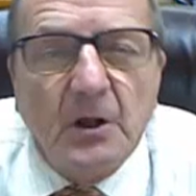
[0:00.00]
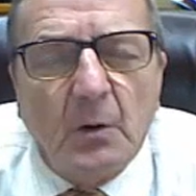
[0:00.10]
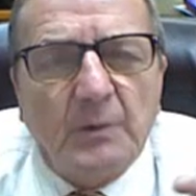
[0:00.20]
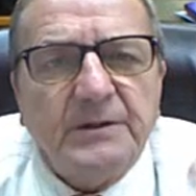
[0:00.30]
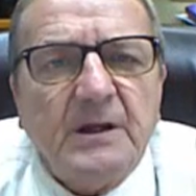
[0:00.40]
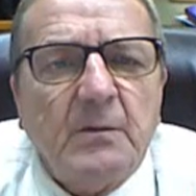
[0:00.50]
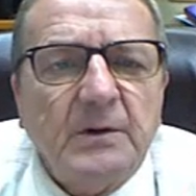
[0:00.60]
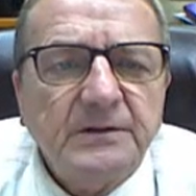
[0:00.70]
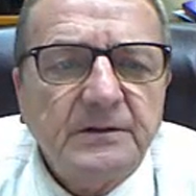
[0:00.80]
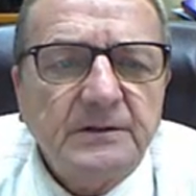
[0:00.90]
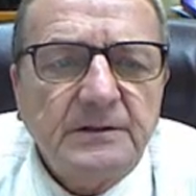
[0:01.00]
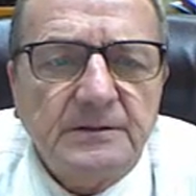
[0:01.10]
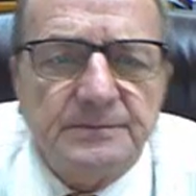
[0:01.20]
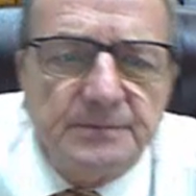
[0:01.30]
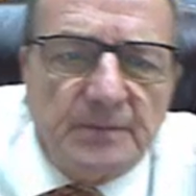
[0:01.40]
One thing I want
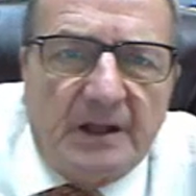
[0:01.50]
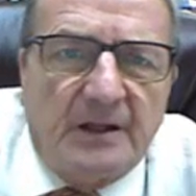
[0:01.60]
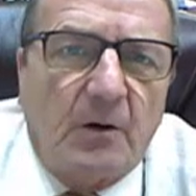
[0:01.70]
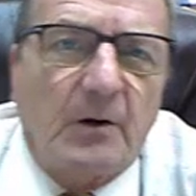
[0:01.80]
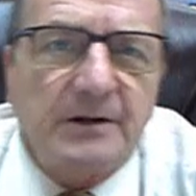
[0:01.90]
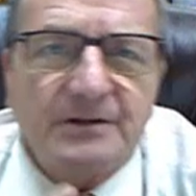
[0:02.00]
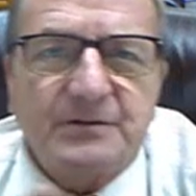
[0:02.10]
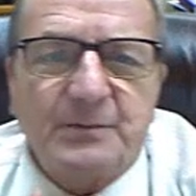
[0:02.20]
my audience,